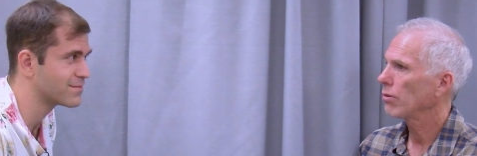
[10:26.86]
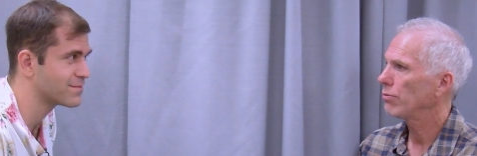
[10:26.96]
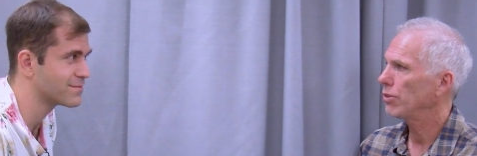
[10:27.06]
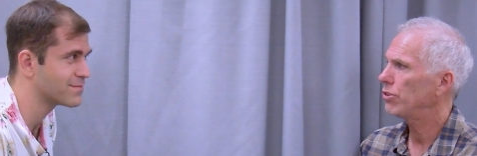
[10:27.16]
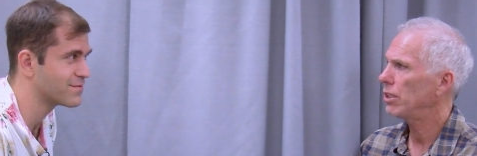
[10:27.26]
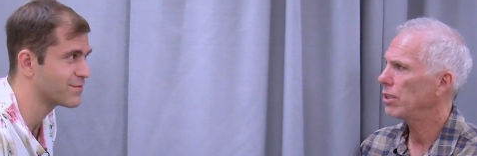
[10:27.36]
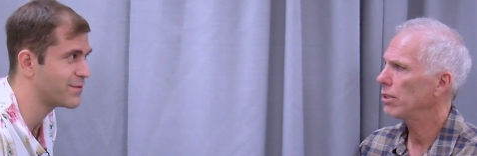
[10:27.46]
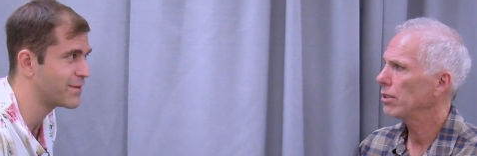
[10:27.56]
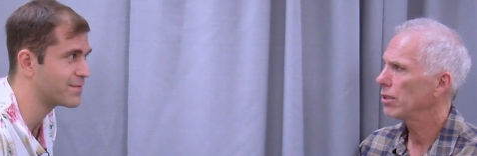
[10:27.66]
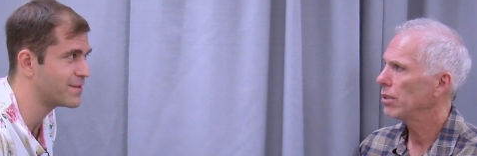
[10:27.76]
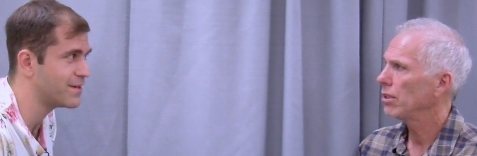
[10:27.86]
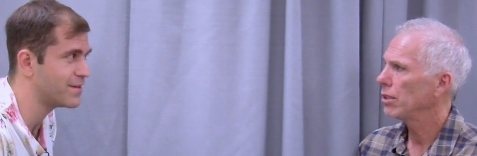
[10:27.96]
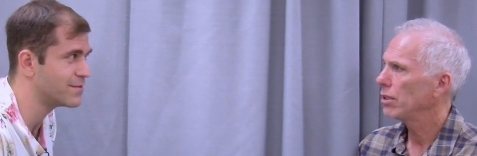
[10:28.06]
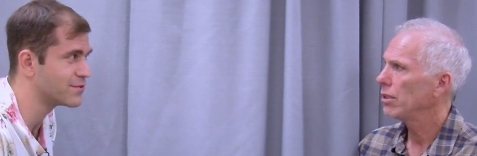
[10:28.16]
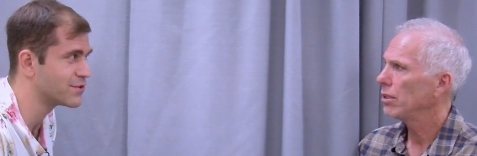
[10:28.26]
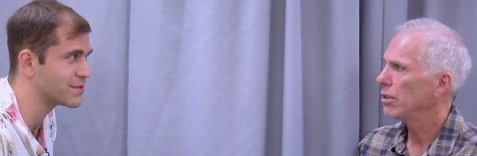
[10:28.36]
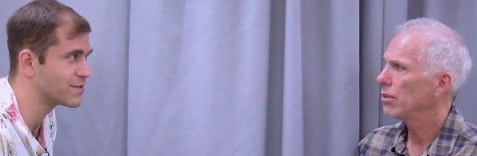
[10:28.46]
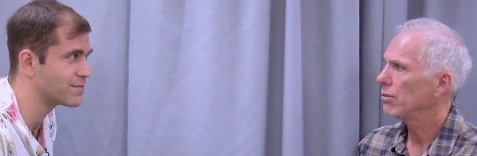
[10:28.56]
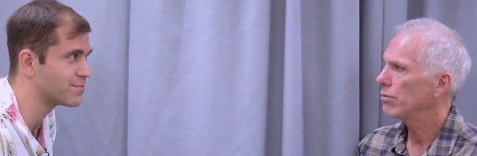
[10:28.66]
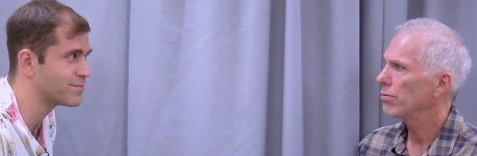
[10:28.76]
Speaker 1: 15. 15,
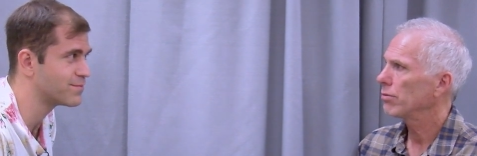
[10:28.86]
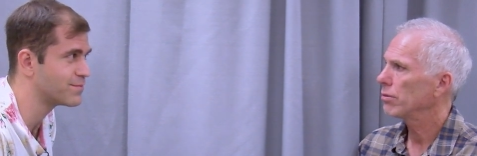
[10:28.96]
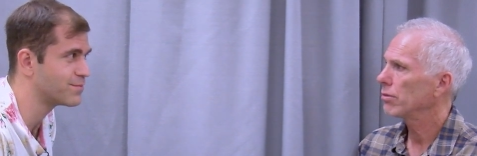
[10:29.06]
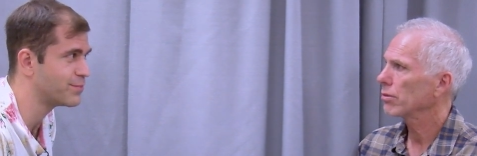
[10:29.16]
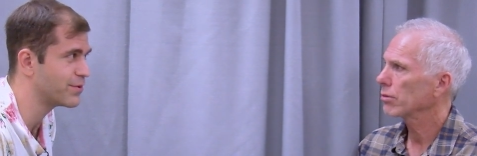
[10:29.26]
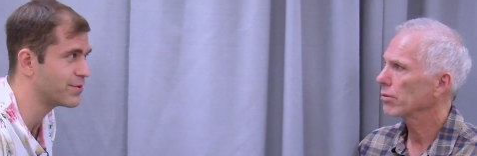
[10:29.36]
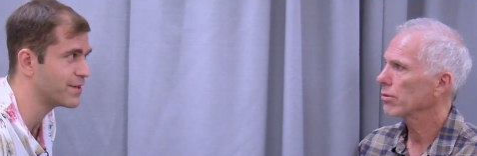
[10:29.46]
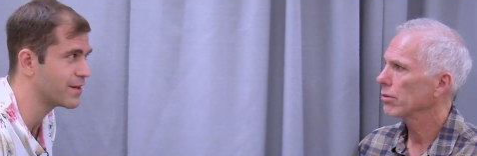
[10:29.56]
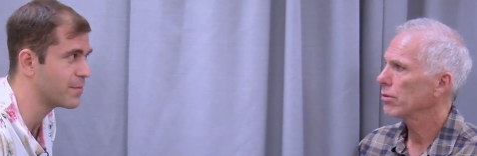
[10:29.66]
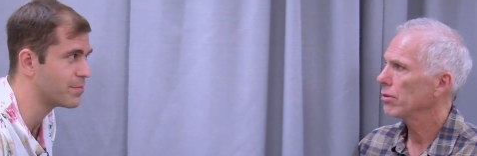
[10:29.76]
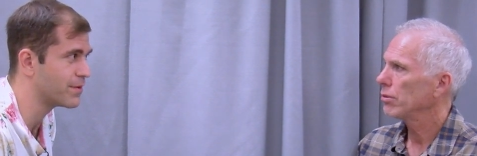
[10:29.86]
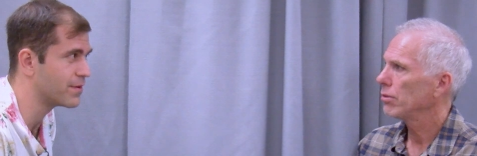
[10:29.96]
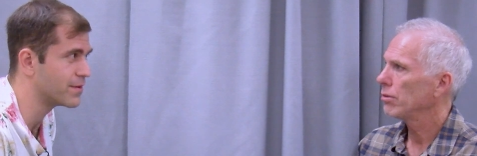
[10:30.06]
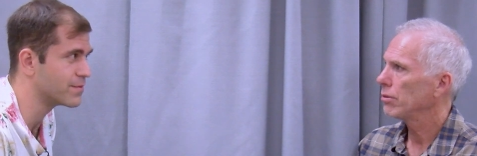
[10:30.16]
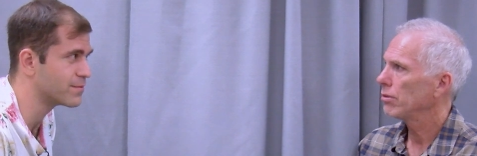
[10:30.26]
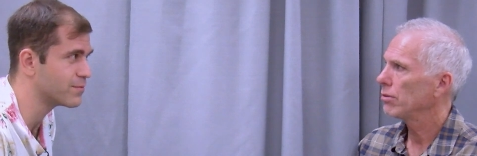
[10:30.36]
just building up a